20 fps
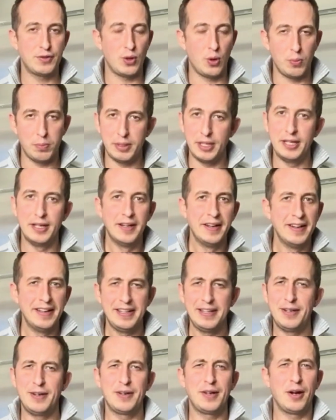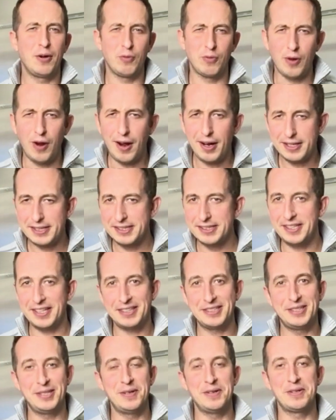Don't be, you got rocks
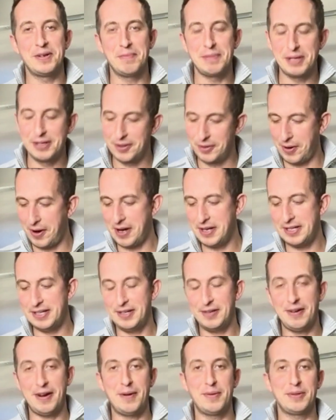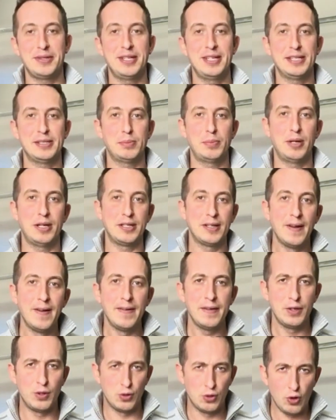stuck to it, don't be grinding it around with this, but
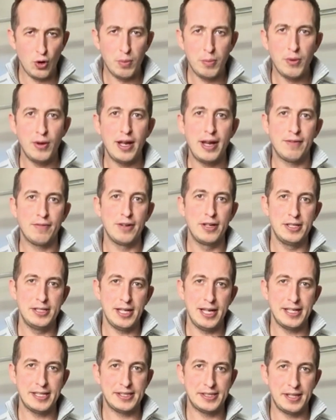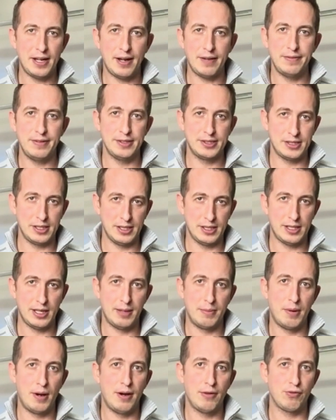your normal everyday stuff is gonna
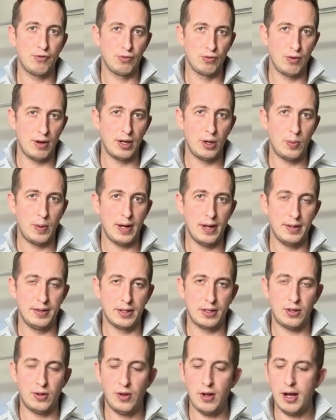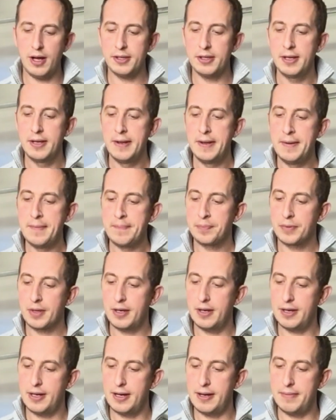come off right away on the cloth.
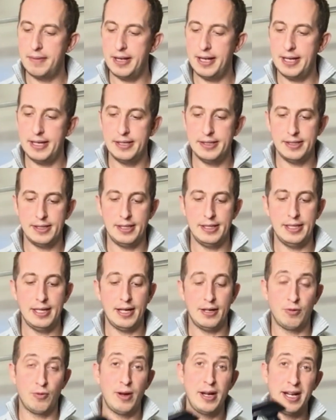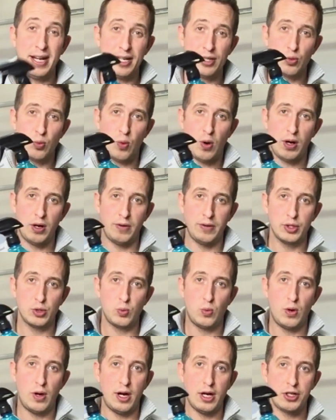Yeah, Rain-X waterless
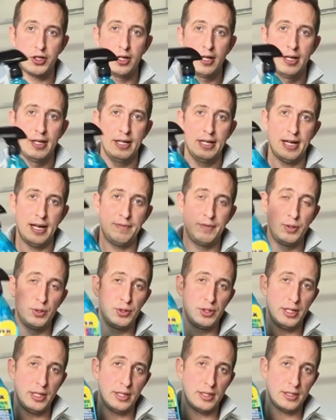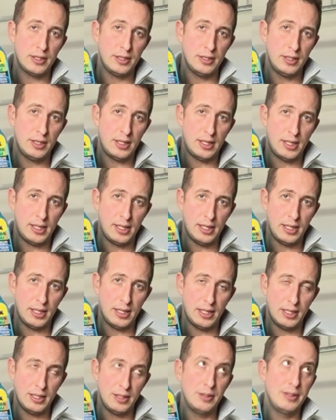wash. I've used it,
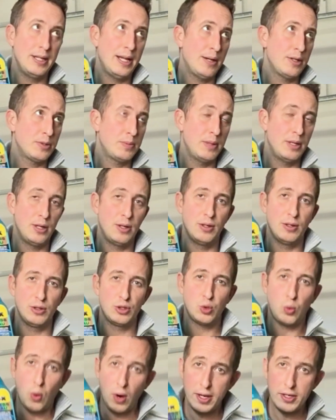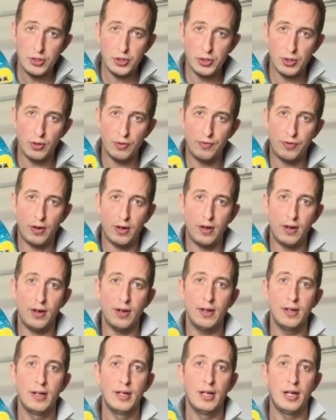now it's been twice so
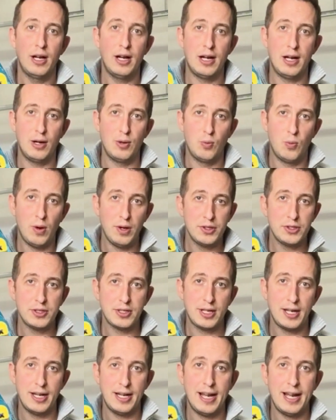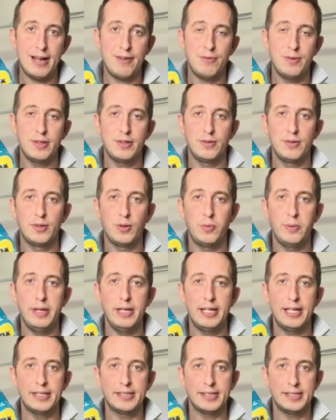far, once kind of halfway through the
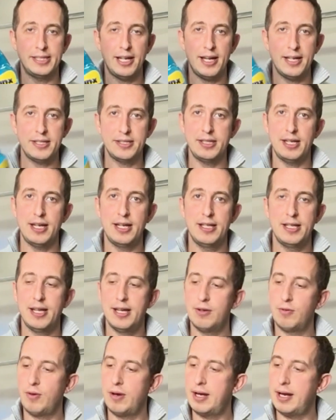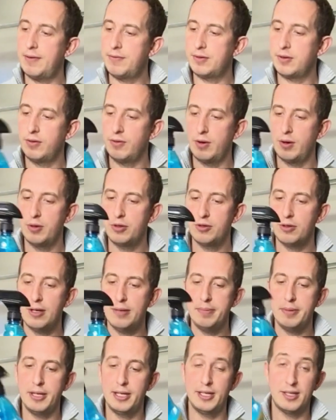week as a test, and then right after a road
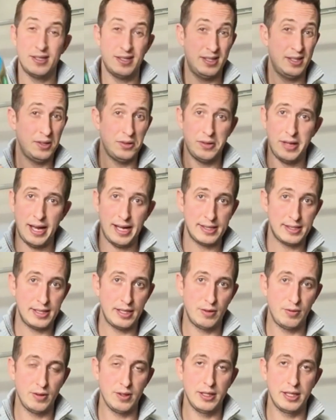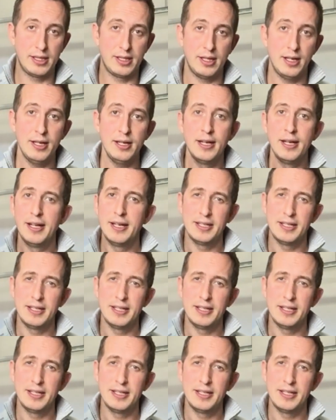trip, and it's still lasting really good.